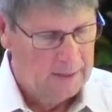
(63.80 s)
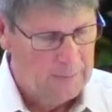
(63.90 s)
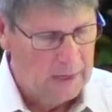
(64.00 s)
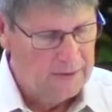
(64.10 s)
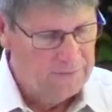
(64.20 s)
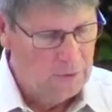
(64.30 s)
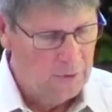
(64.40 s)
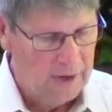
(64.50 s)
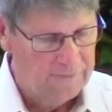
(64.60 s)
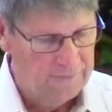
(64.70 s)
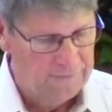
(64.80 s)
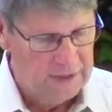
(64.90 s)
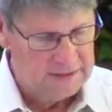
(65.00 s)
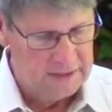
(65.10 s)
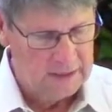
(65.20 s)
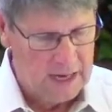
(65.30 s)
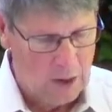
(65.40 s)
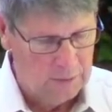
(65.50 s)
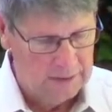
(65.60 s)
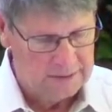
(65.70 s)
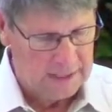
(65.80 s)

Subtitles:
many of you have invested countless